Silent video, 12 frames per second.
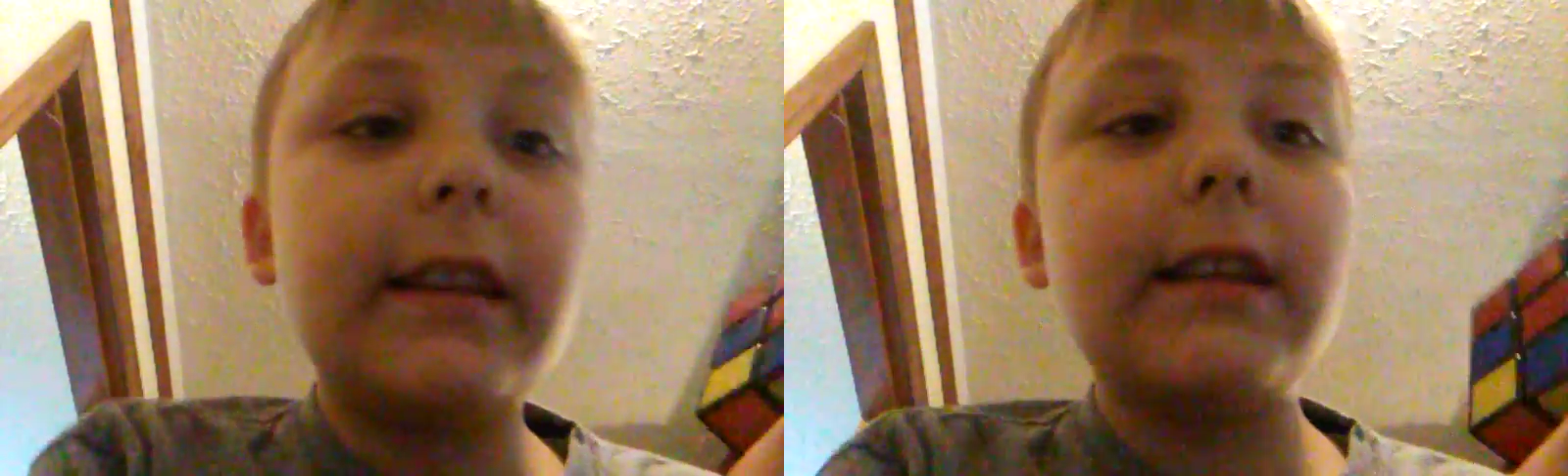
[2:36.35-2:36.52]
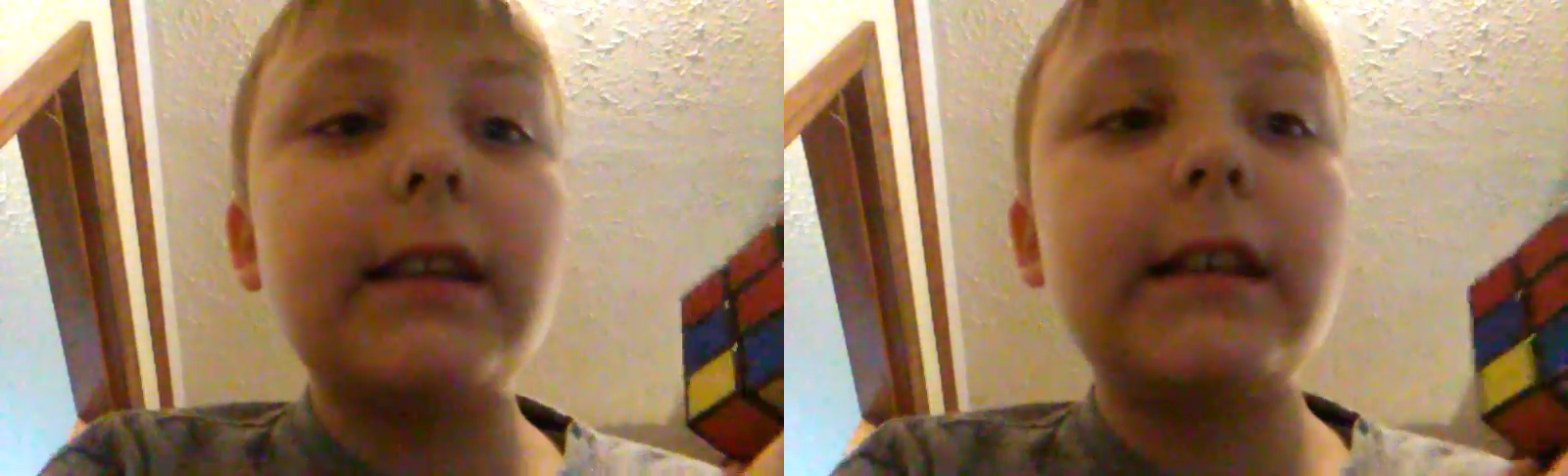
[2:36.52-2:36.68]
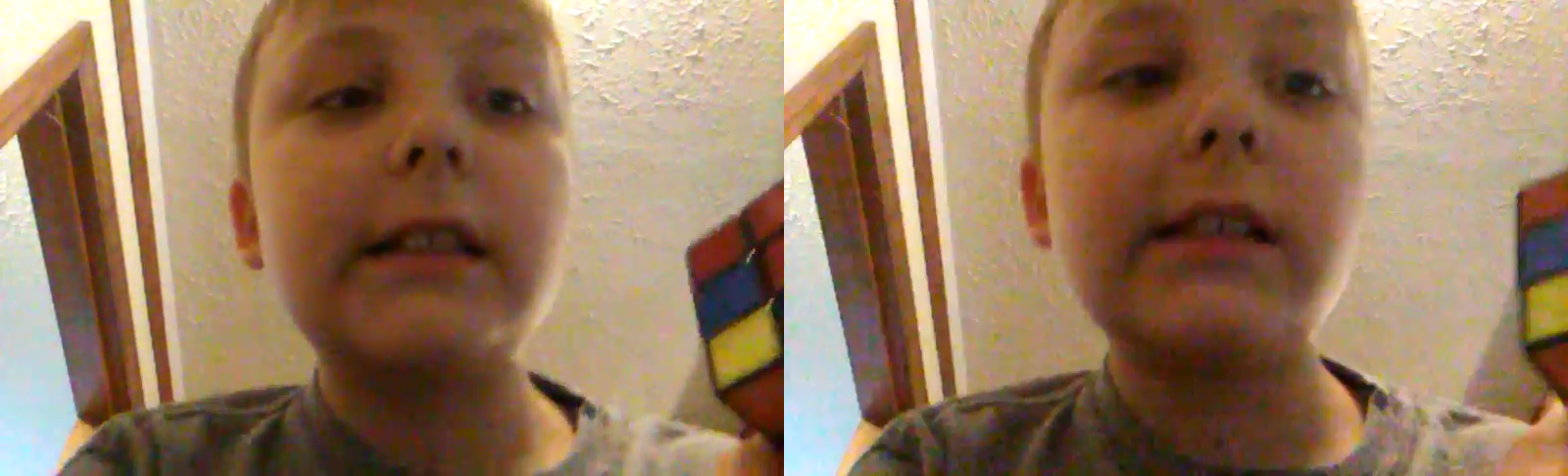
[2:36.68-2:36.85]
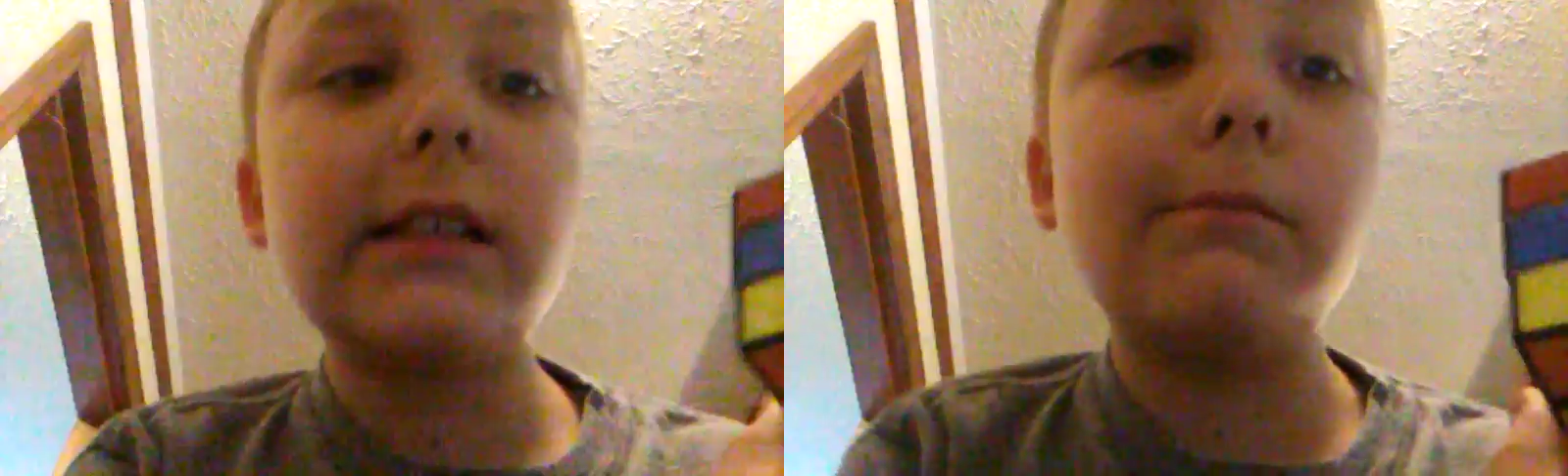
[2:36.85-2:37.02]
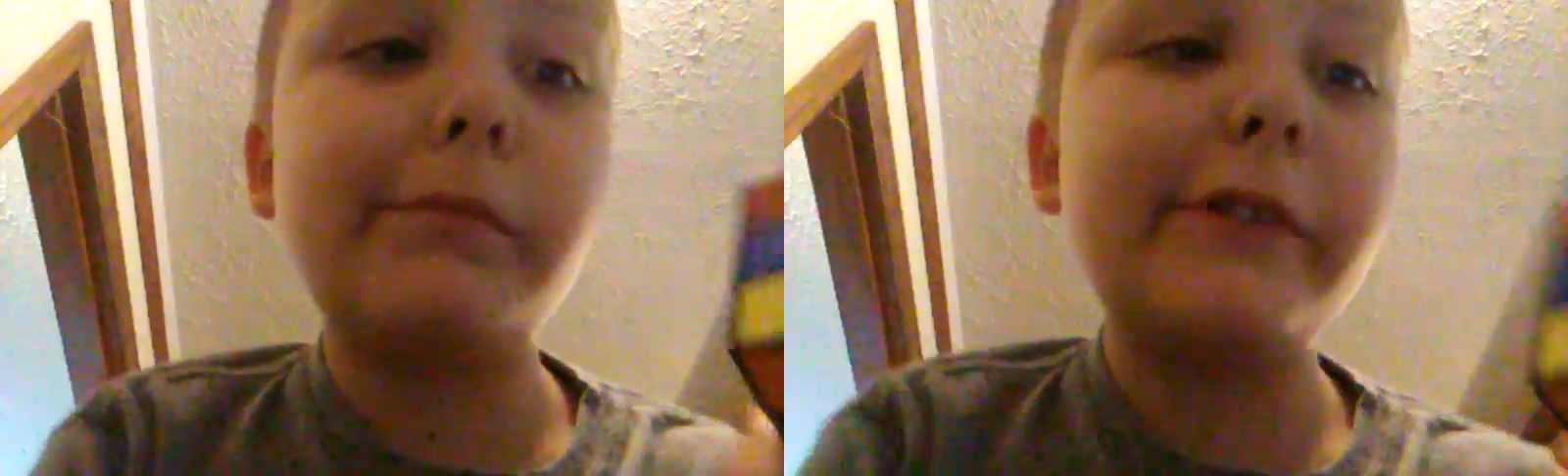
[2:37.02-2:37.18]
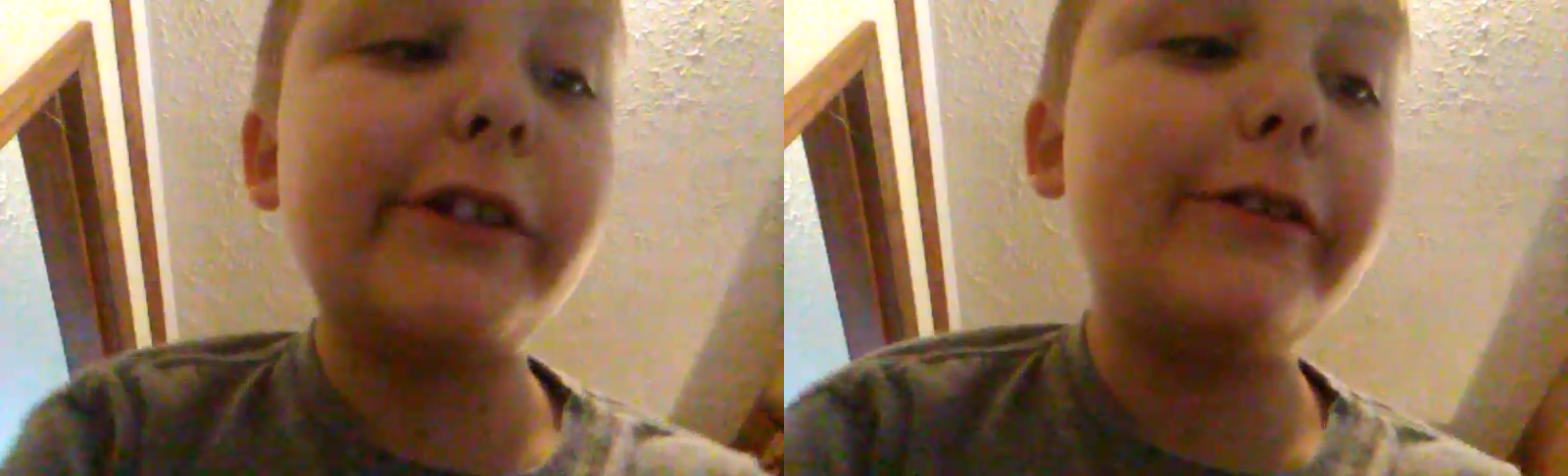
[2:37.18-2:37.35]
this
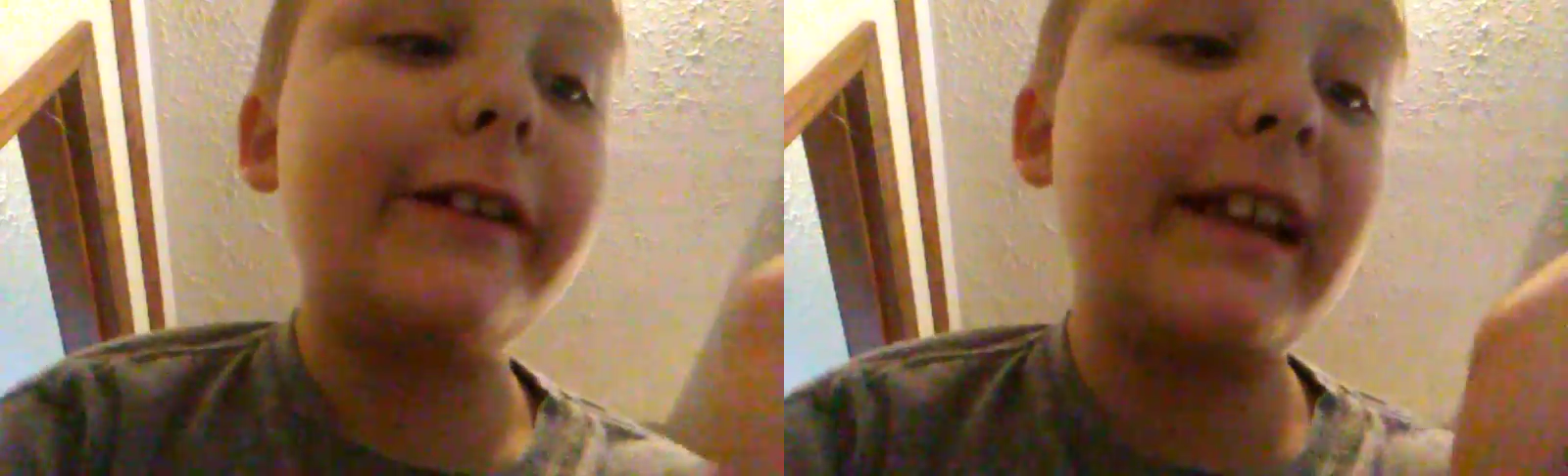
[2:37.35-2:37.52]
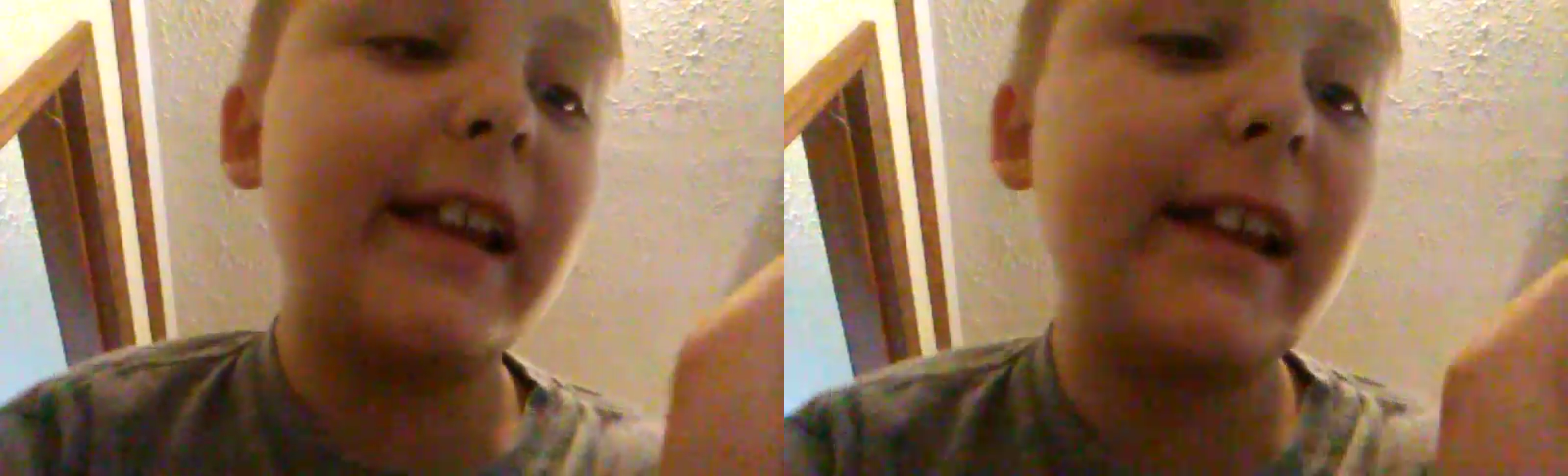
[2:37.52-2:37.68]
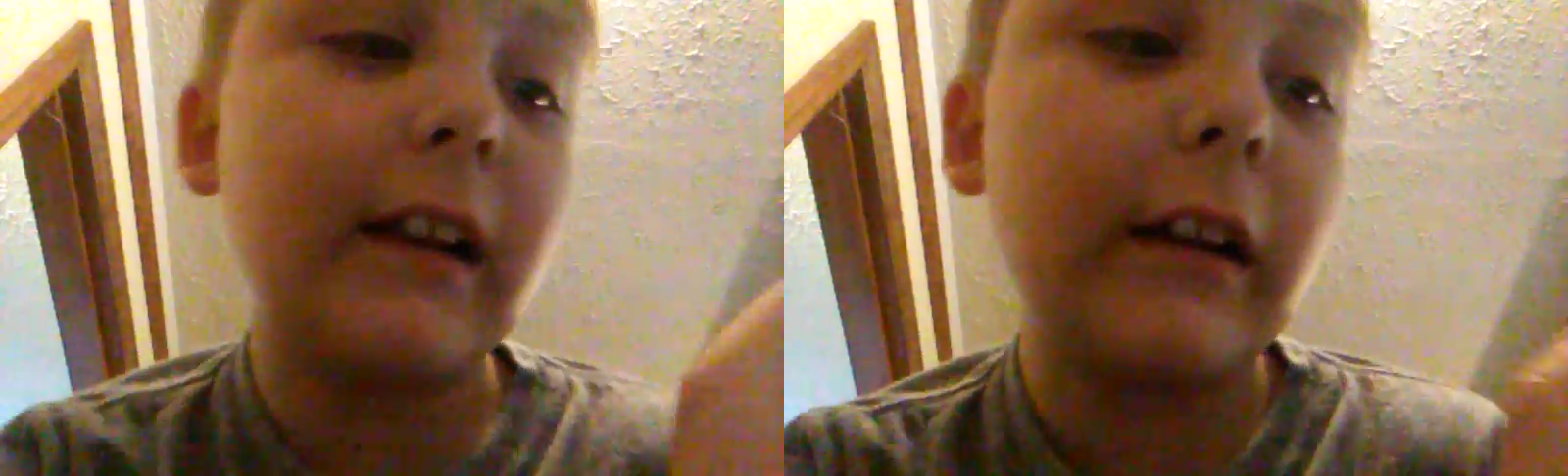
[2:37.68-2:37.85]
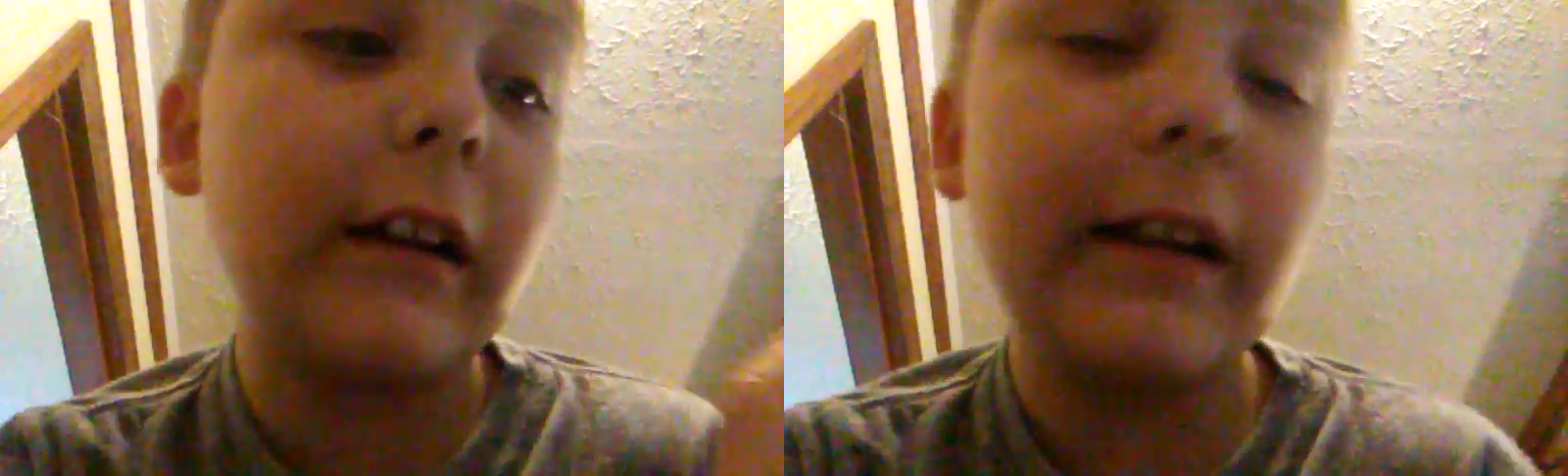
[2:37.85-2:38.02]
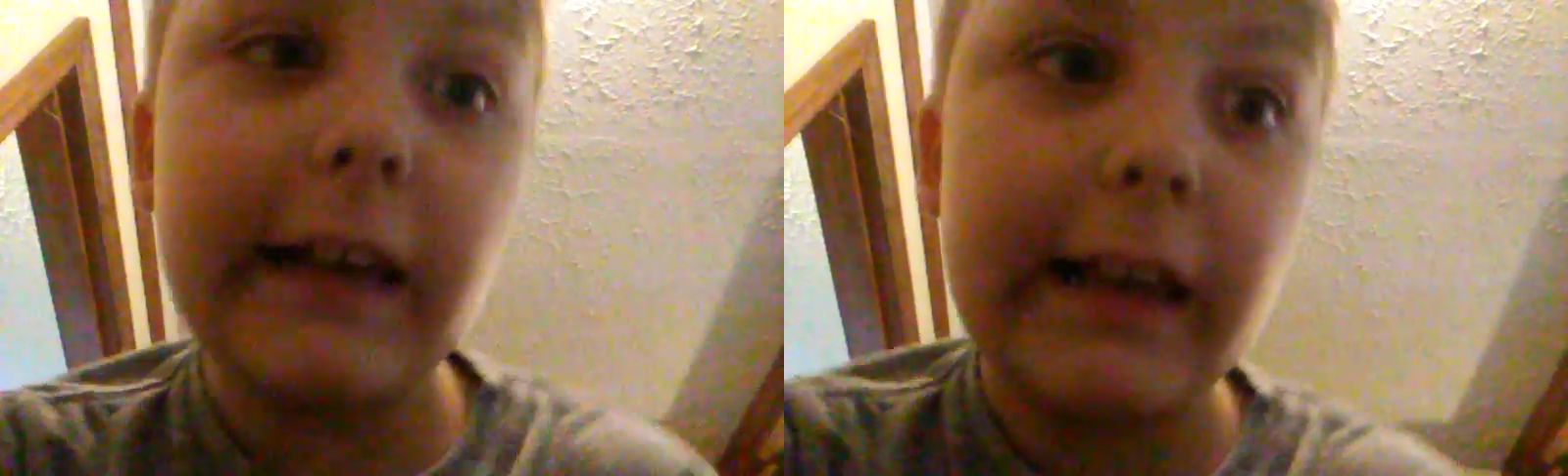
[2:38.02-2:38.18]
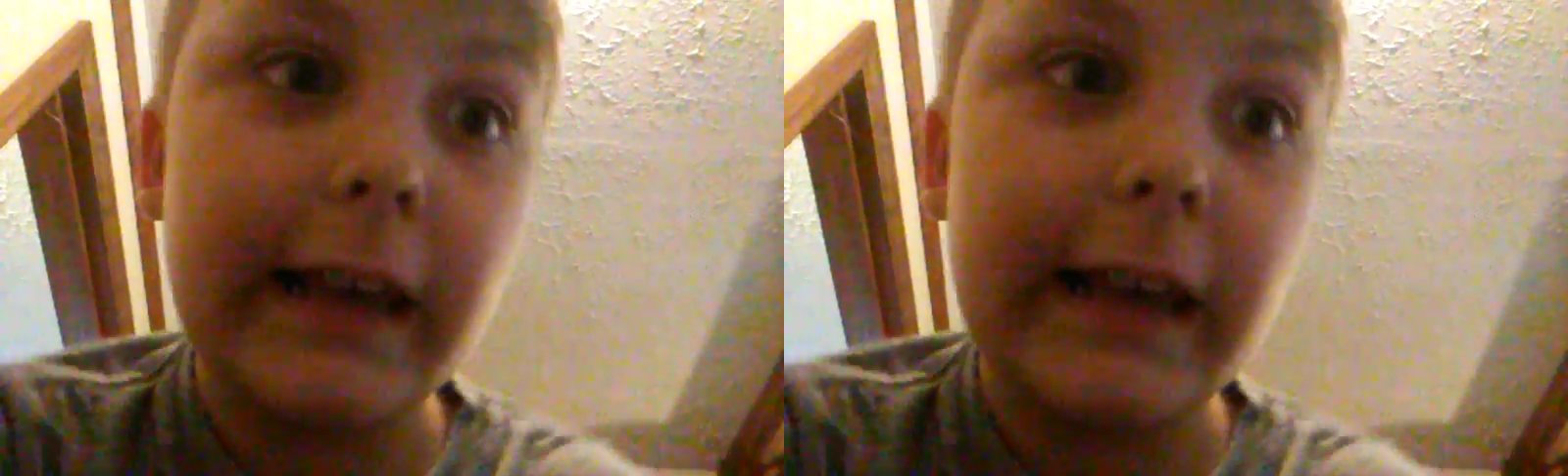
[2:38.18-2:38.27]
blue here,